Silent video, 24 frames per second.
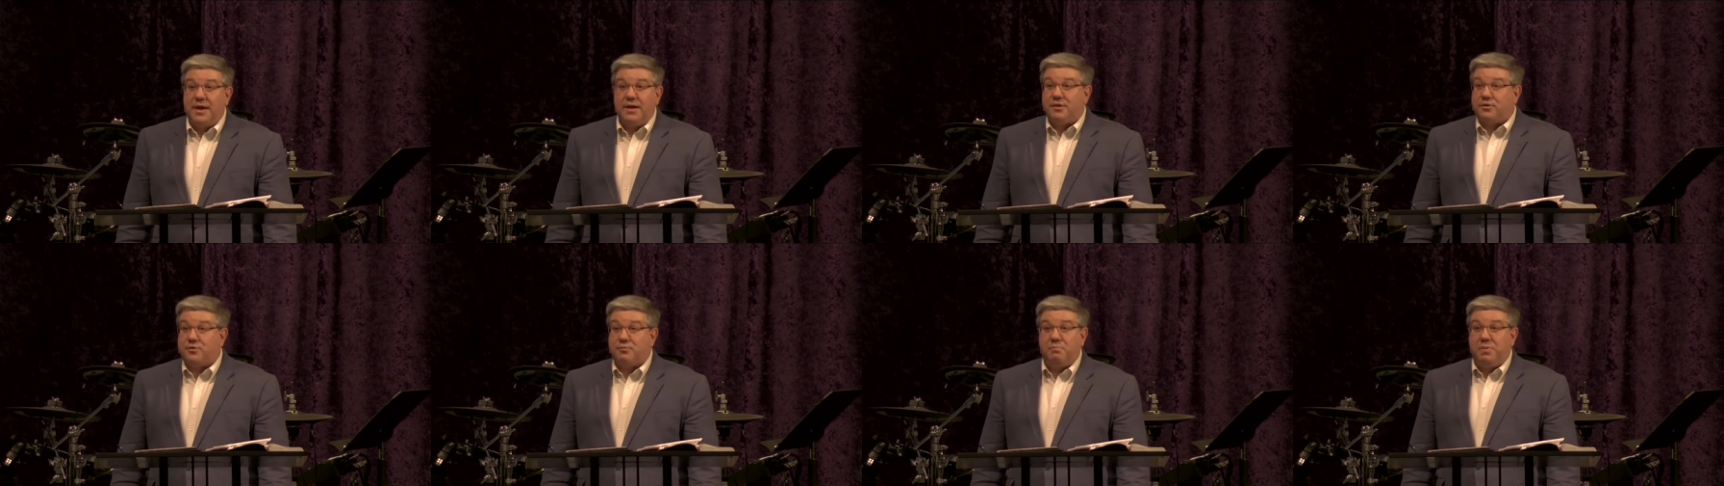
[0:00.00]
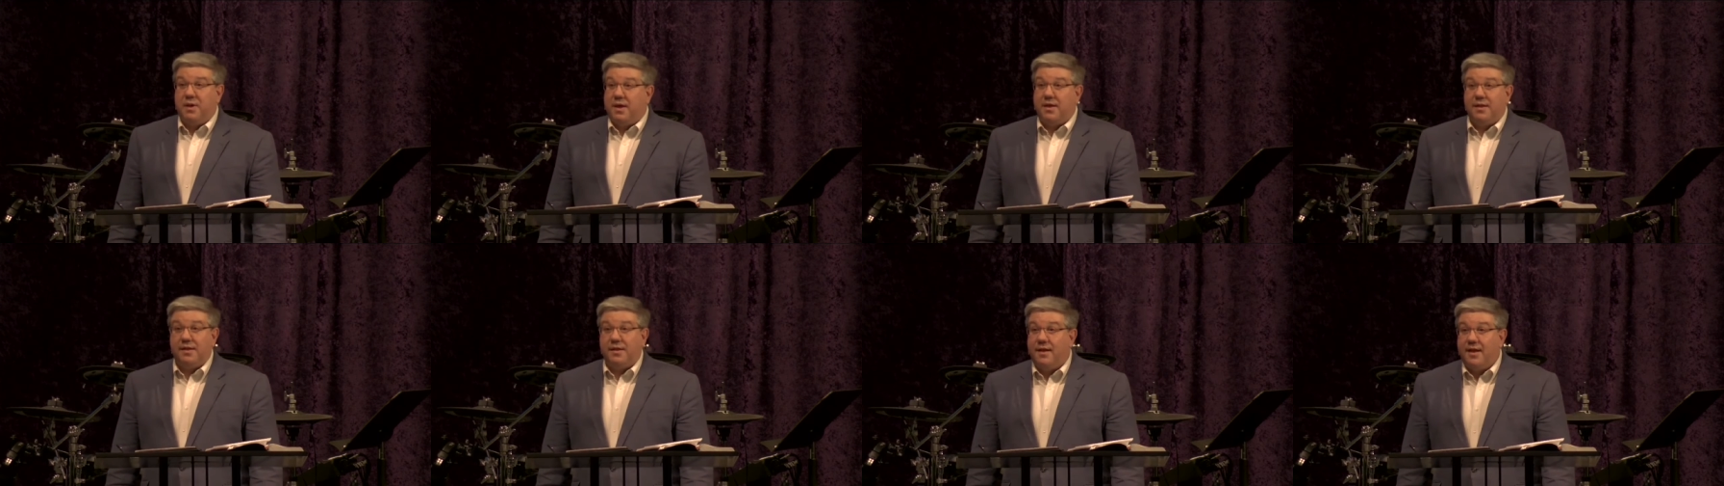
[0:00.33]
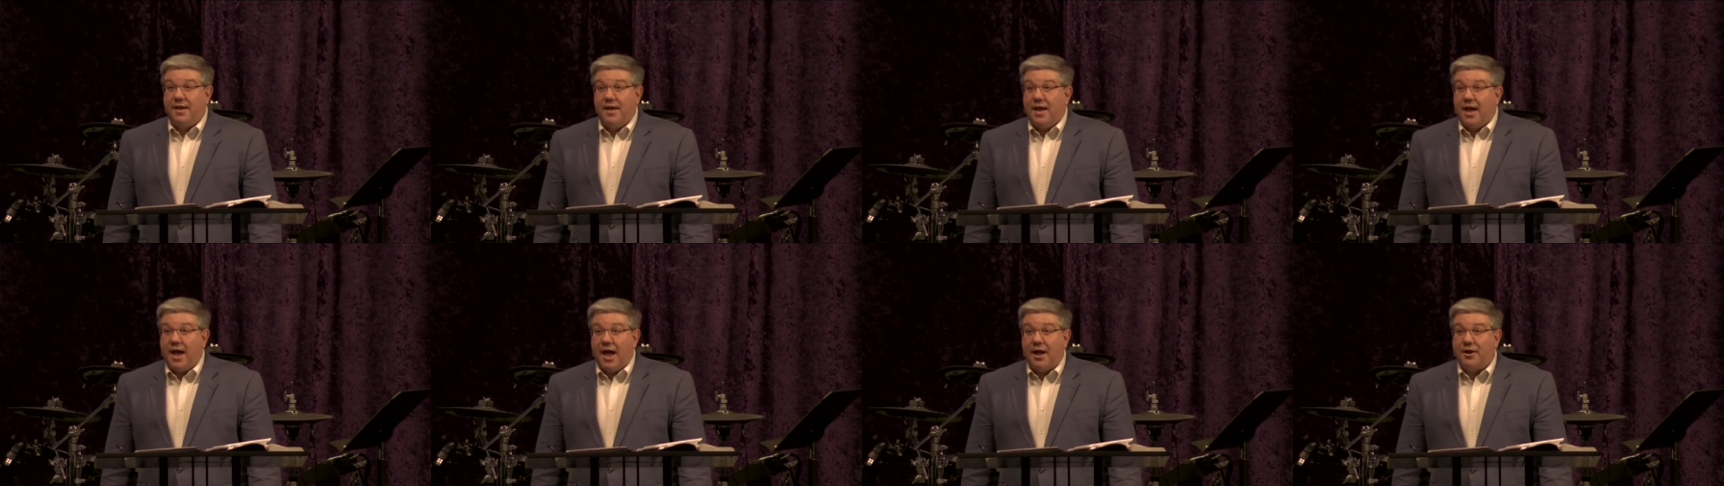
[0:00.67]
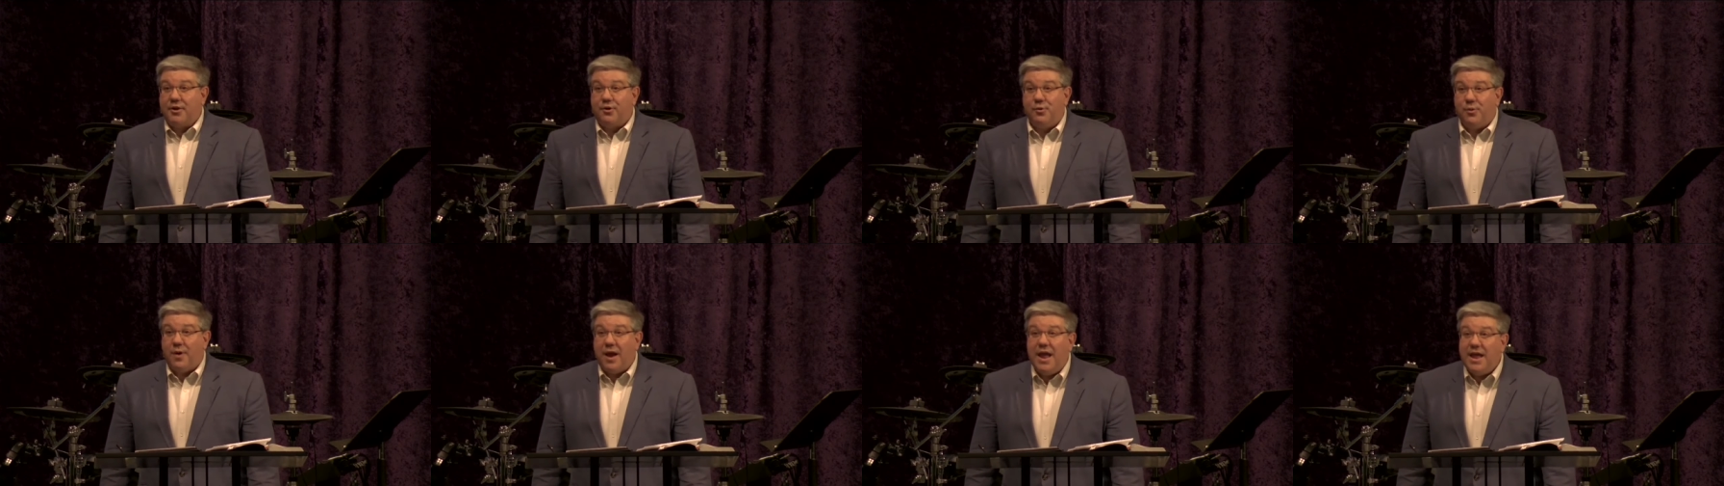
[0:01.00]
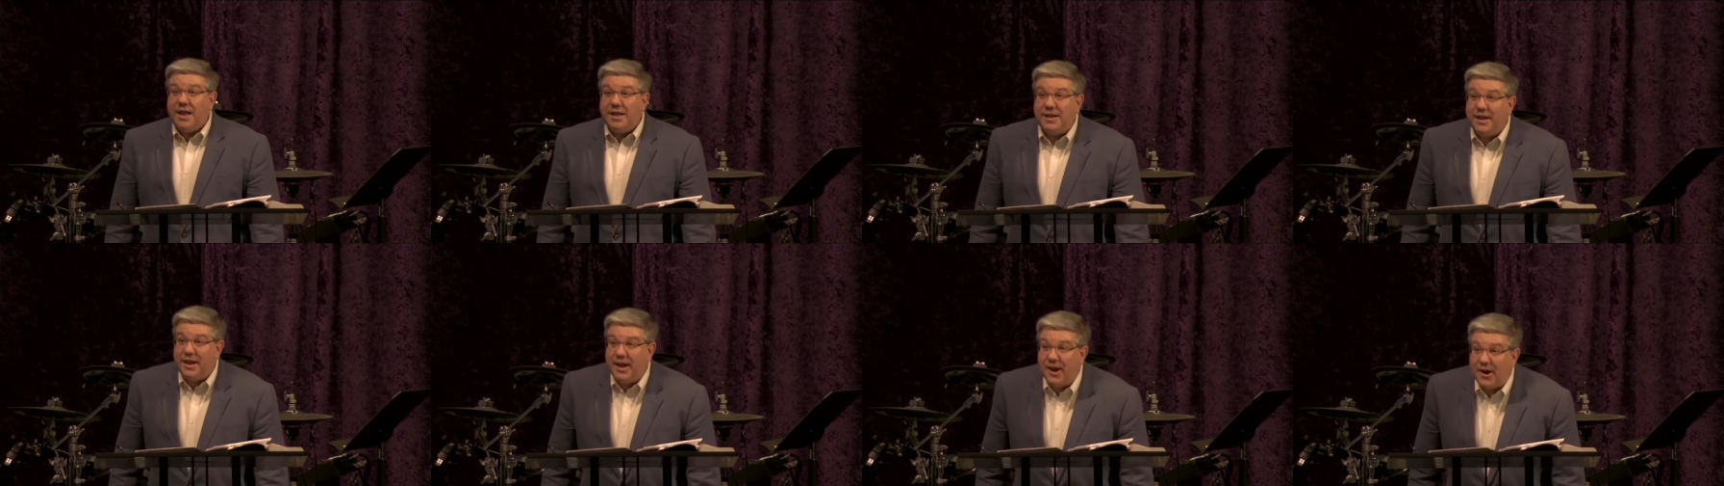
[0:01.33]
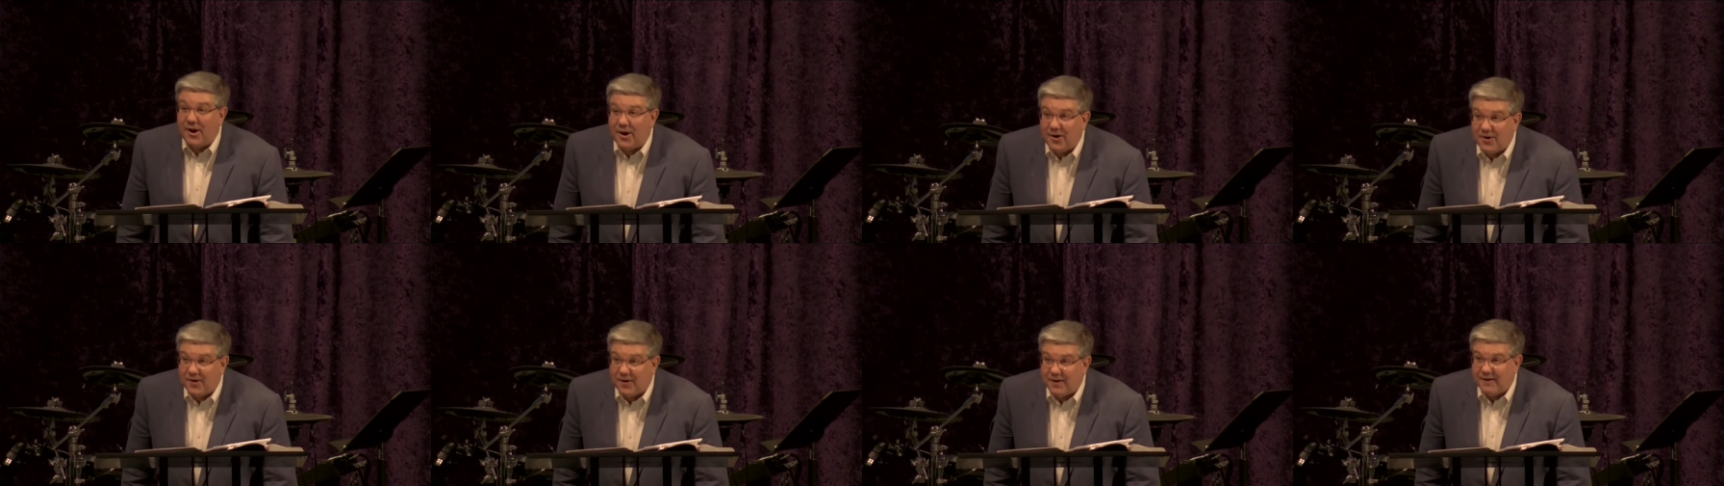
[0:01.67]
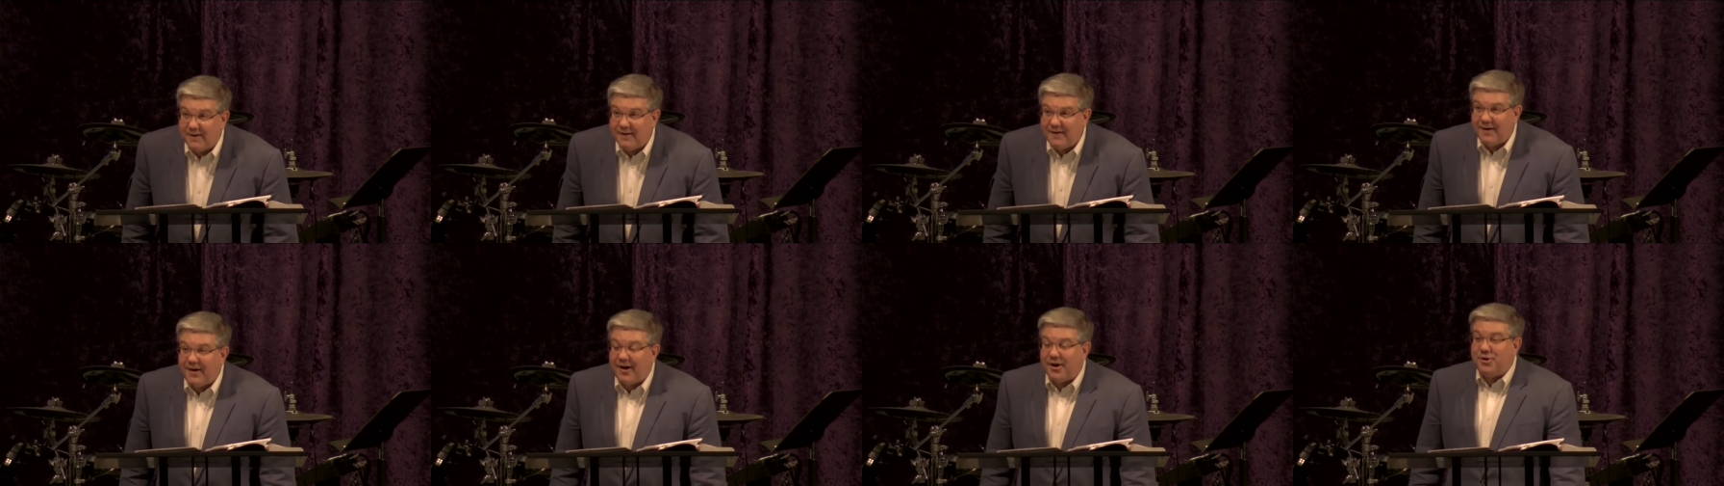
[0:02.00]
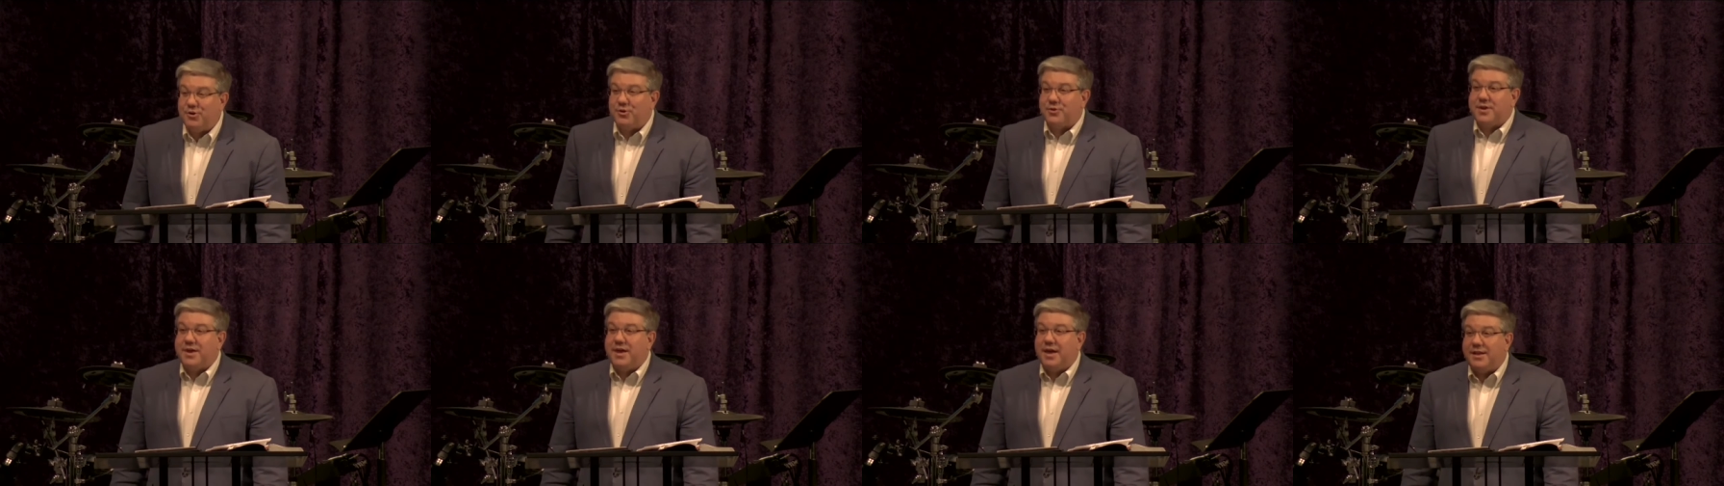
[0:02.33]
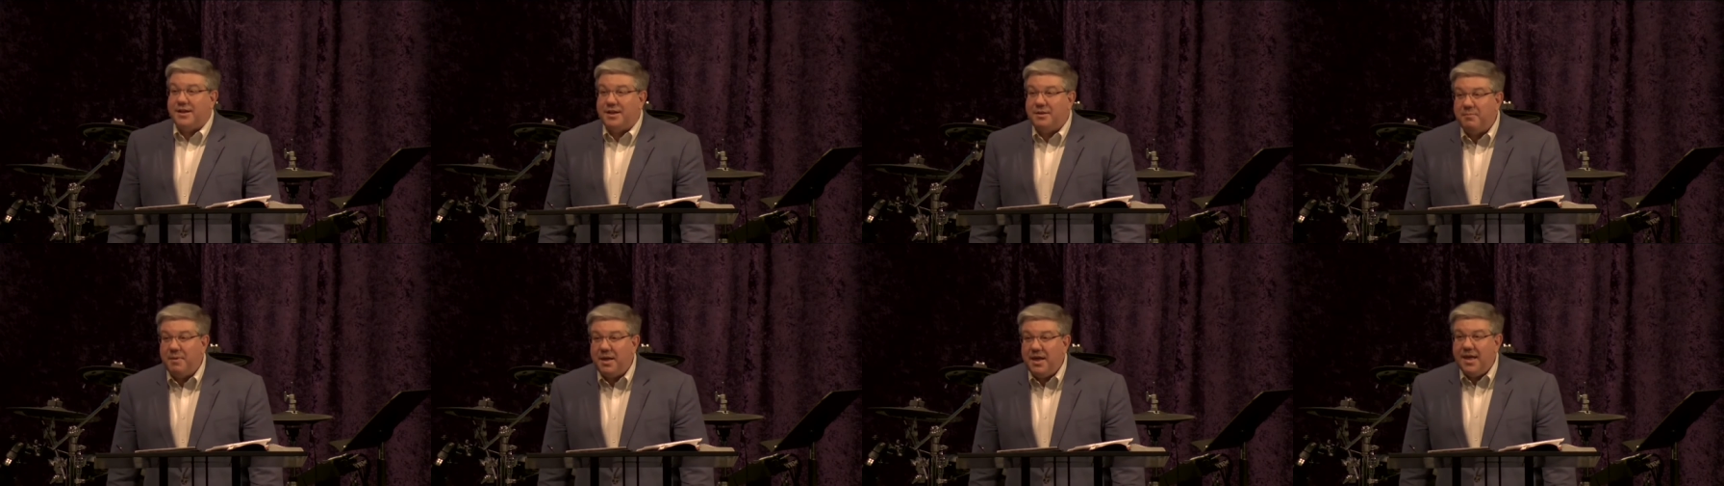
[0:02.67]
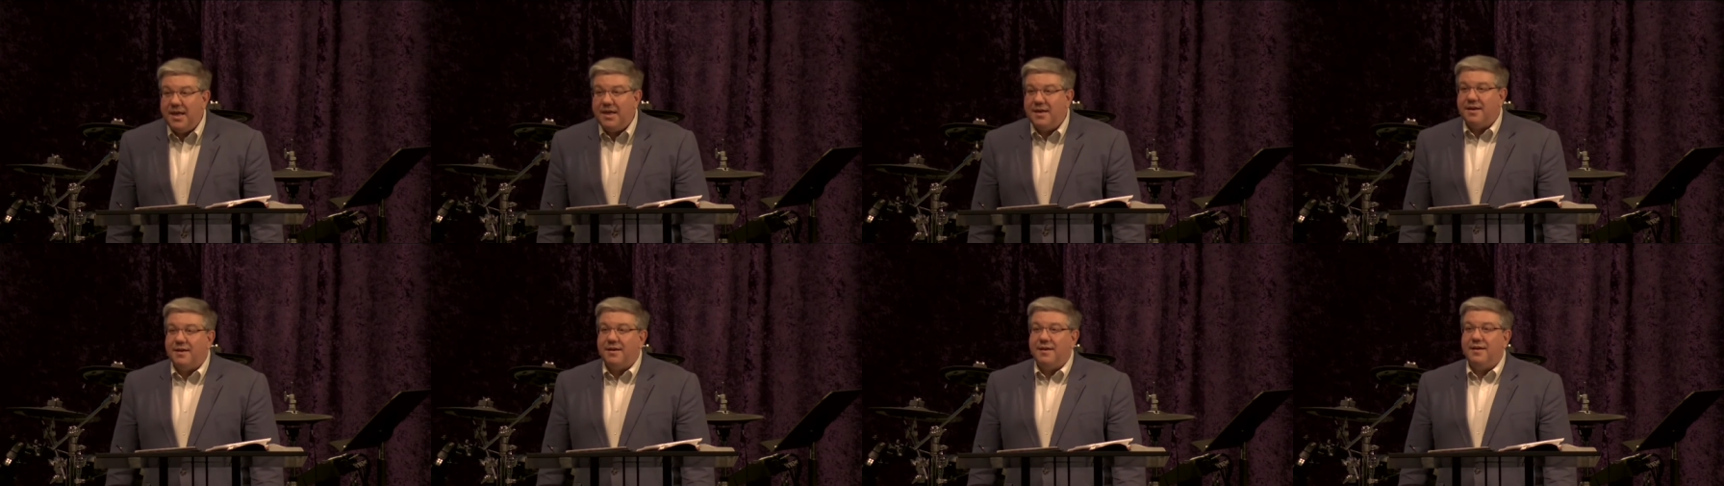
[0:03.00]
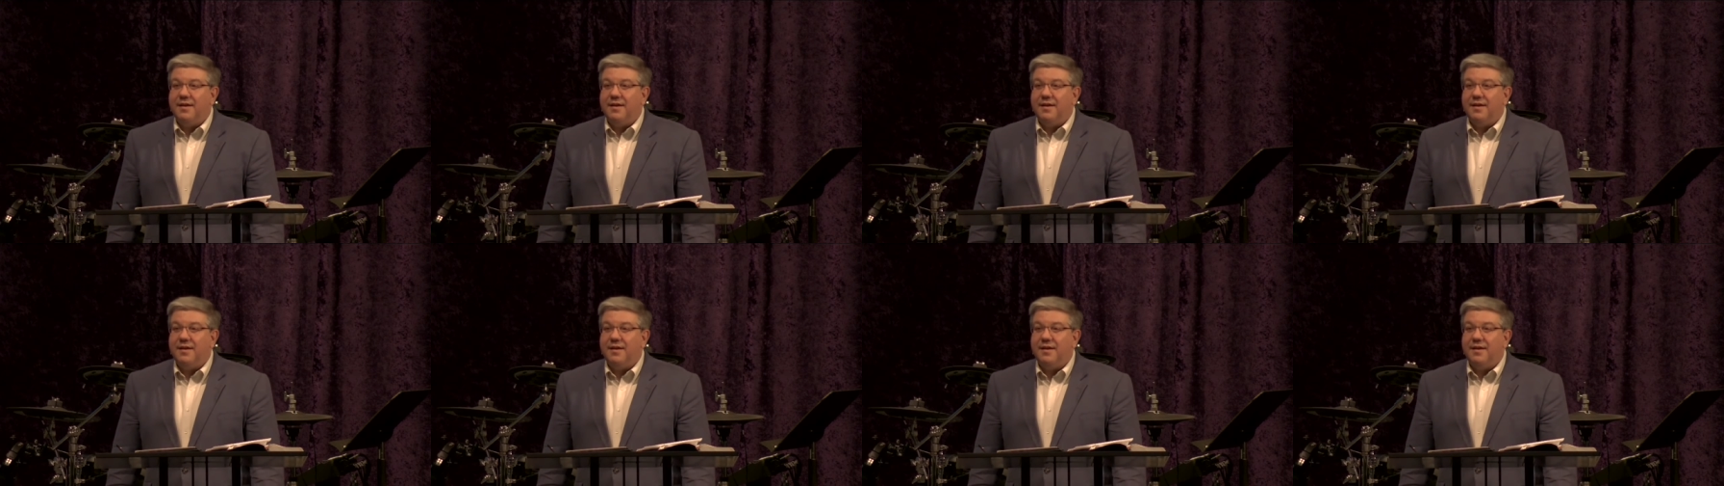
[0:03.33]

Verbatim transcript: it's been a great year. Are you kidding me?